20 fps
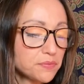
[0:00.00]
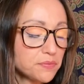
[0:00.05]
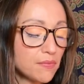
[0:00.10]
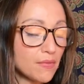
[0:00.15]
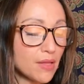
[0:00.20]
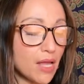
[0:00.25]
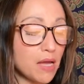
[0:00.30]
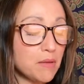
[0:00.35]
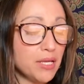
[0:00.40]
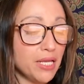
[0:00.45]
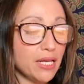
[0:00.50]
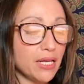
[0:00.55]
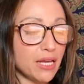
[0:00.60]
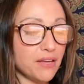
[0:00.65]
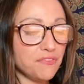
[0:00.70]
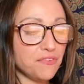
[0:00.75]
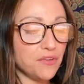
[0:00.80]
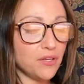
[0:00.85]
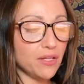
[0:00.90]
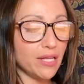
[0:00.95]
I mean,
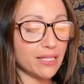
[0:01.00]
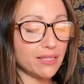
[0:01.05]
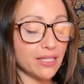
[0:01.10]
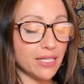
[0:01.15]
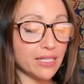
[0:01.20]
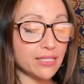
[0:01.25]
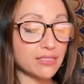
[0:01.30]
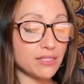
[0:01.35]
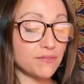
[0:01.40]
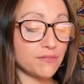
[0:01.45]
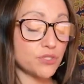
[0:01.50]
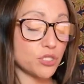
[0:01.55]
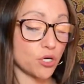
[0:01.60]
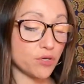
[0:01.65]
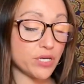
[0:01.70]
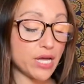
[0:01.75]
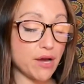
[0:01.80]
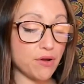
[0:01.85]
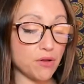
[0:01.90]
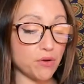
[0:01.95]
I feel like things have
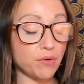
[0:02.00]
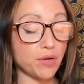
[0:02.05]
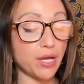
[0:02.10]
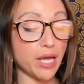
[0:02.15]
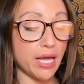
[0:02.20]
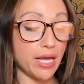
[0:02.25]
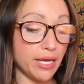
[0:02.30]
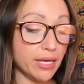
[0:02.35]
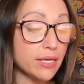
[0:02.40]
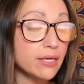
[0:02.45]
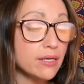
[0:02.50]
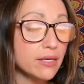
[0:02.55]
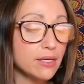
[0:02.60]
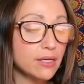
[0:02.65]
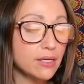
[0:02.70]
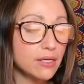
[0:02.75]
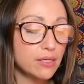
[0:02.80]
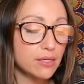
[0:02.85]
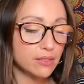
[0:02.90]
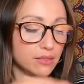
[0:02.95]
turned out okay,
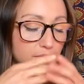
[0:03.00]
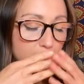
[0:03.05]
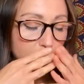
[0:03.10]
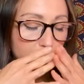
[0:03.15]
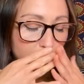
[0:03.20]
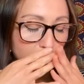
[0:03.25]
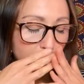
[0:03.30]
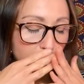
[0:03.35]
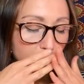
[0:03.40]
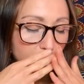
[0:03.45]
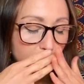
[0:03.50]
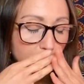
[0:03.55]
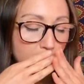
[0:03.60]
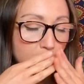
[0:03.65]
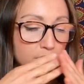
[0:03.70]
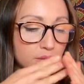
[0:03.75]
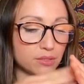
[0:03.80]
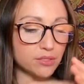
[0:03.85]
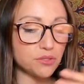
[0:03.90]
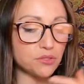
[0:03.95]

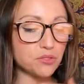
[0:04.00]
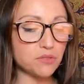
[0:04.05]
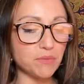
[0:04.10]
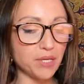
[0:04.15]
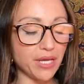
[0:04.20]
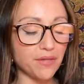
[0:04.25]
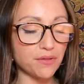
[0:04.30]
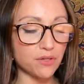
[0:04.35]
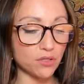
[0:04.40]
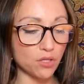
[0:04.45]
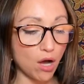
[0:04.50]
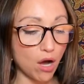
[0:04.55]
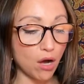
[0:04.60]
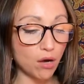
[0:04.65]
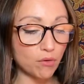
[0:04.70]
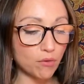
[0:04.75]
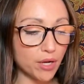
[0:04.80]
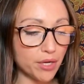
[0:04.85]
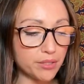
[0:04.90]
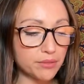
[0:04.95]
excuse me, in the
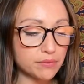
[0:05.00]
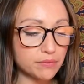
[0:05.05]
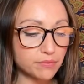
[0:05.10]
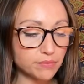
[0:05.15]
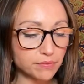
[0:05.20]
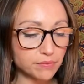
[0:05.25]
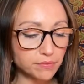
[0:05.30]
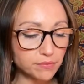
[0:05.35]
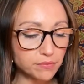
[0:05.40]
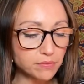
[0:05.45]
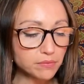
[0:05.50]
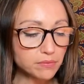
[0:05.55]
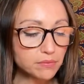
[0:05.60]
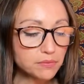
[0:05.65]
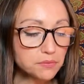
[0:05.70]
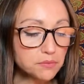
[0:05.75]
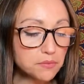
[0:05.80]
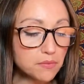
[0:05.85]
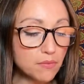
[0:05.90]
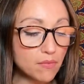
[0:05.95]
long run
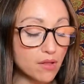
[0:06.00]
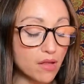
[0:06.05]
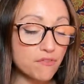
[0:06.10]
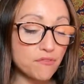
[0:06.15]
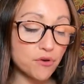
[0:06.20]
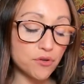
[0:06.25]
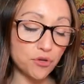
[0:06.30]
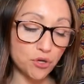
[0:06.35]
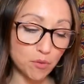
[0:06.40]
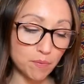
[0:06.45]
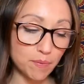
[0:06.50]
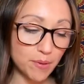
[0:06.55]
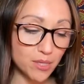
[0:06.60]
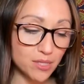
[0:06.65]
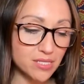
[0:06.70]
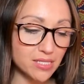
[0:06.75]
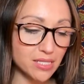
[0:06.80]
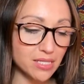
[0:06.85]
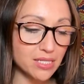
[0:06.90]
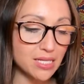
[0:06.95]
for your
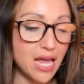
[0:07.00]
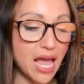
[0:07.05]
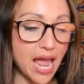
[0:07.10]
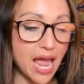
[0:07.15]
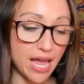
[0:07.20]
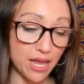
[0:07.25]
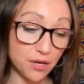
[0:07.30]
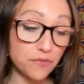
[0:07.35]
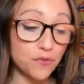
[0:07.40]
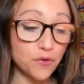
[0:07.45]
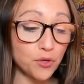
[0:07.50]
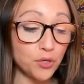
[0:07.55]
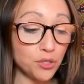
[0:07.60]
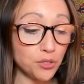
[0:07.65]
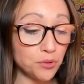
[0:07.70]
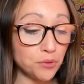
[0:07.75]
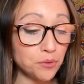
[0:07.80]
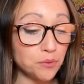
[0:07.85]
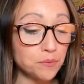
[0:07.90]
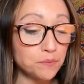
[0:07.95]
person and for
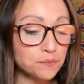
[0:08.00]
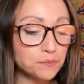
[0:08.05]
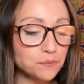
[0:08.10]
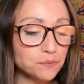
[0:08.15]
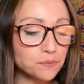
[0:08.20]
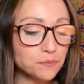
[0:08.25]
you.